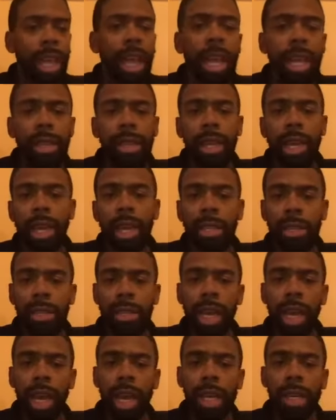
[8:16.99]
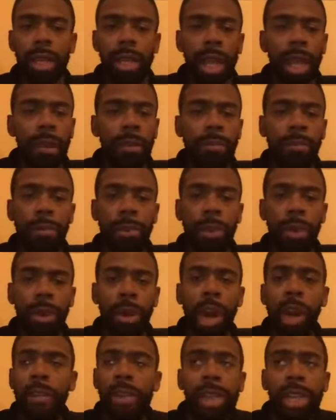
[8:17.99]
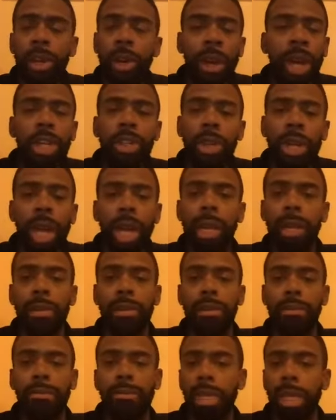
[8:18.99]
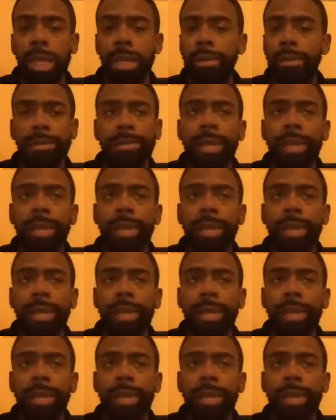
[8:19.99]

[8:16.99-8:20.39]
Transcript: and thus uh, love for everything their country does. You know,